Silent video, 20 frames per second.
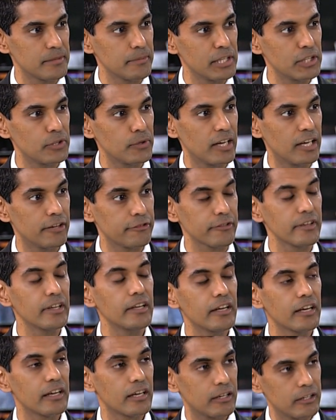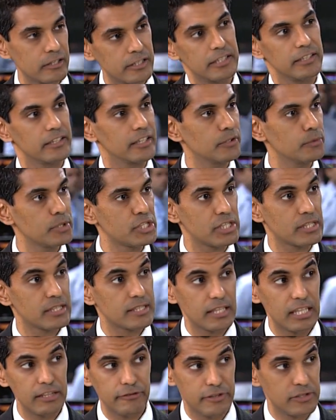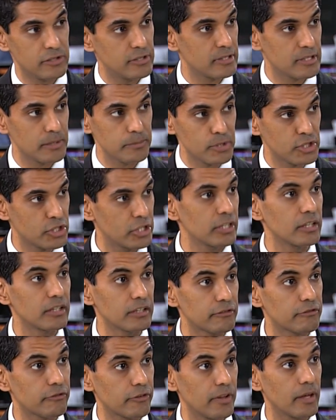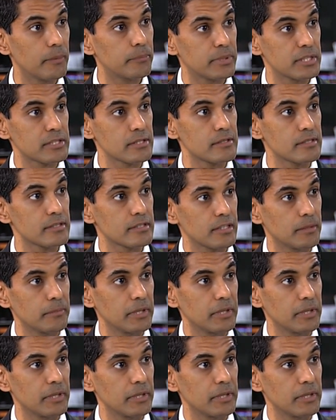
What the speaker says: I mean, you have Cartier, which itself is just a machine for that business.